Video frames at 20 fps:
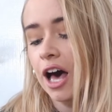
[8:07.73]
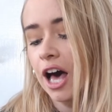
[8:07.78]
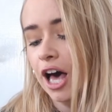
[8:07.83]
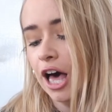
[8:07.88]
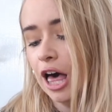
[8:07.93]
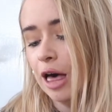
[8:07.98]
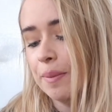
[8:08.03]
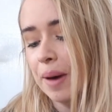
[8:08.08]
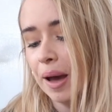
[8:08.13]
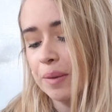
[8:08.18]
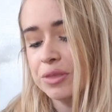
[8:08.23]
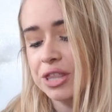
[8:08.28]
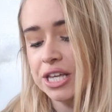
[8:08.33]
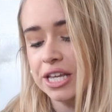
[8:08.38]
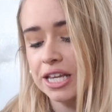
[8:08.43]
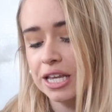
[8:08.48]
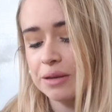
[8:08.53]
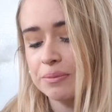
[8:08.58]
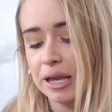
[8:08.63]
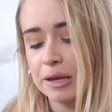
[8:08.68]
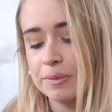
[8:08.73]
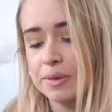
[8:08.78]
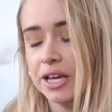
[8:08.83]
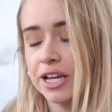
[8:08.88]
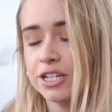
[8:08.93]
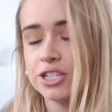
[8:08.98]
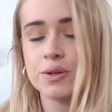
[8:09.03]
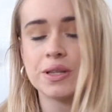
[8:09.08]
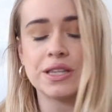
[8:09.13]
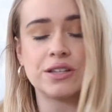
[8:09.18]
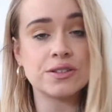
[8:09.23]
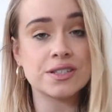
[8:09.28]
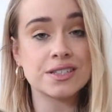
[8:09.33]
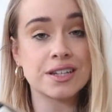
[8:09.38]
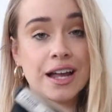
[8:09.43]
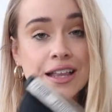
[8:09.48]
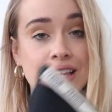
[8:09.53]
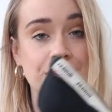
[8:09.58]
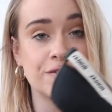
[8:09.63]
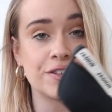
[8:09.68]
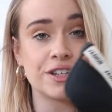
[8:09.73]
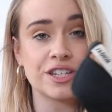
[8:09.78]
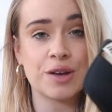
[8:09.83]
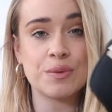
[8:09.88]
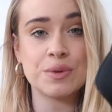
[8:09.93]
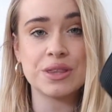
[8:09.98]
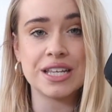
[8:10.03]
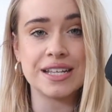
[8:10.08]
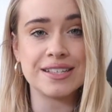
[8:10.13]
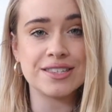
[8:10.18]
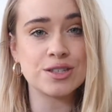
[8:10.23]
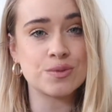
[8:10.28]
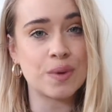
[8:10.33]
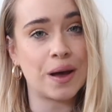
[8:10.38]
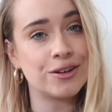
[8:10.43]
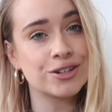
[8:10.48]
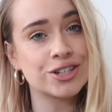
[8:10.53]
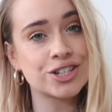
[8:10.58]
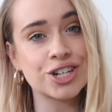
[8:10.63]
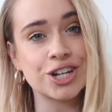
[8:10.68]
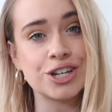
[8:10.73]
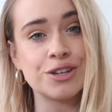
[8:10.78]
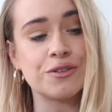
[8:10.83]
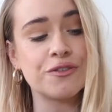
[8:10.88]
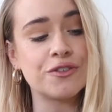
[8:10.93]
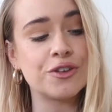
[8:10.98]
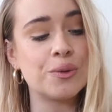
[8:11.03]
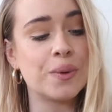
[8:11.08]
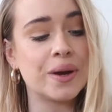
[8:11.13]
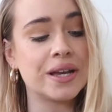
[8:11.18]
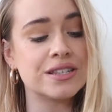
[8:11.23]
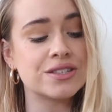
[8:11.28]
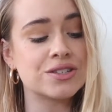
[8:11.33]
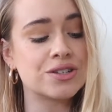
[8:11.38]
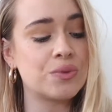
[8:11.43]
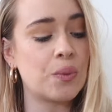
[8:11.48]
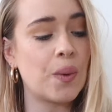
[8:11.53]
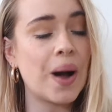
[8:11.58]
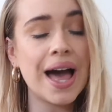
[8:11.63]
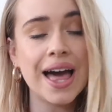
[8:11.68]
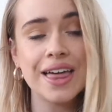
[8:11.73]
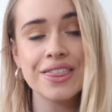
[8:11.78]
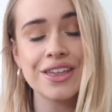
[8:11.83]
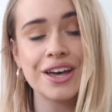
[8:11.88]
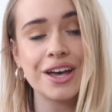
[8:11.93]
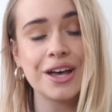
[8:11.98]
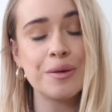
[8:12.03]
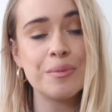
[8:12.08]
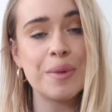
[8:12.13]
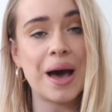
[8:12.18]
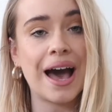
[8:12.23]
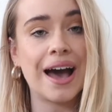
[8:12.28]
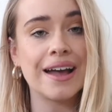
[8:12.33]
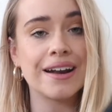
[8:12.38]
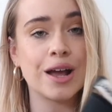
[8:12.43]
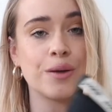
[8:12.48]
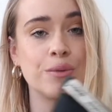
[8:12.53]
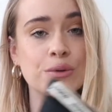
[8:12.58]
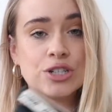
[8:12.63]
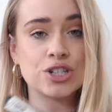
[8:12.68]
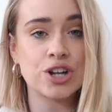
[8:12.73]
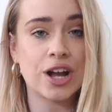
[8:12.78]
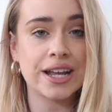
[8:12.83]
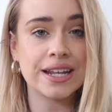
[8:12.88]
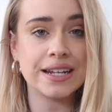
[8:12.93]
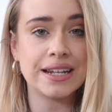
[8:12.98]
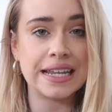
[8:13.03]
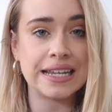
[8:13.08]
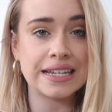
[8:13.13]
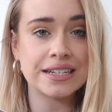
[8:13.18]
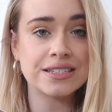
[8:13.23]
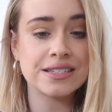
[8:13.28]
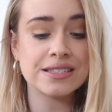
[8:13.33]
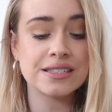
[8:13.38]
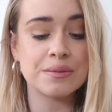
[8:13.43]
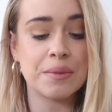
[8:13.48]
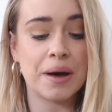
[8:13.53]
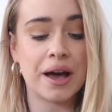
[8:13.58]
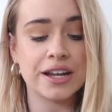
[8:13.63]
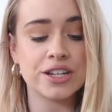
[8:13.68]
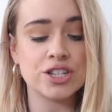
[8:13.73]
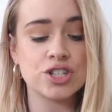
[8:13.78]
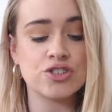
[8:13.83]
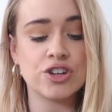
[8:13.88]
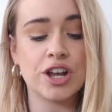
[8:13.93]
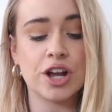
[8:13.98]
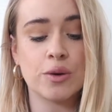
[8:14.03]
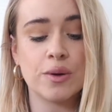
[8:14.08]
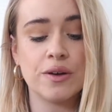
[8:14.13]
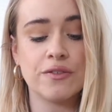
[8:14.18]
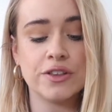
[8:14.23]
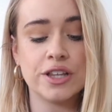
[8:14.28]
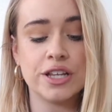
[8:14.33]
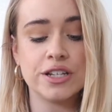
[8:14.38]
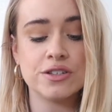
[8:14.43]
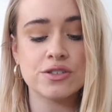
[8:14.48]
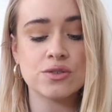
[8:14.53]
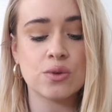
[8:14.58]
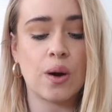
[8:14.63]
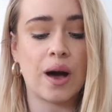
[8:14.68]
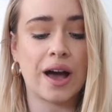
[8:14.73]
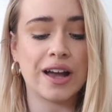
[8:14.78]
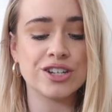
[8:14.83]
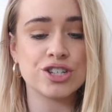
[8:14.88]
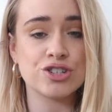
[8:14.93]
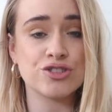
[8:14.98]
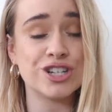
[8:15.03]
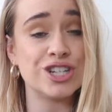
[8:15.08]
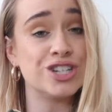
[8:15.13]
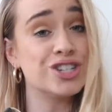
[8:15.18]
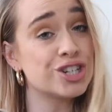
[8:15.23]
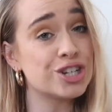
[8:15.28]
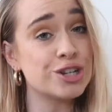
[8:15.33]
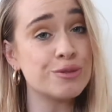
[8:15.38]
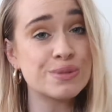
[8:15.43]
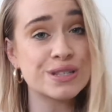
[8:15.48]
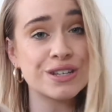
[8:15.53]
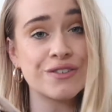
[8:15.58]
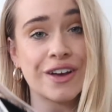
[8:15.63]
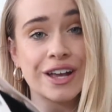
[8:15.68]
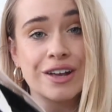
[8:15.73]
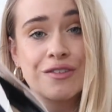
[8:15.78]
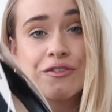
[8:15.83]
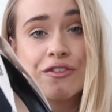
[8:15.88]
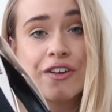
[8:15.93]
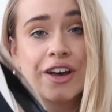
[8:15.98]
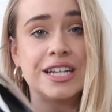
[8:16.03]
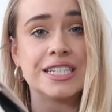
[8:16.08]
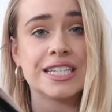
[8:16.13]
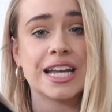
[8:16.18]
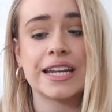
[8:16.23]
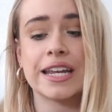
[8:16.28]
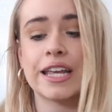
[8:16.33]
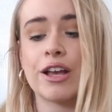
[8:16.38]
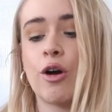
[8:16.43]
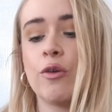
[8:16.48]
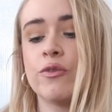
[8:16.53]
I'm thinking maybe I do a little styling video with these as well to show you a few ways to wear them, and I will try and link to some high street equivalents or high street dupes if I can find any.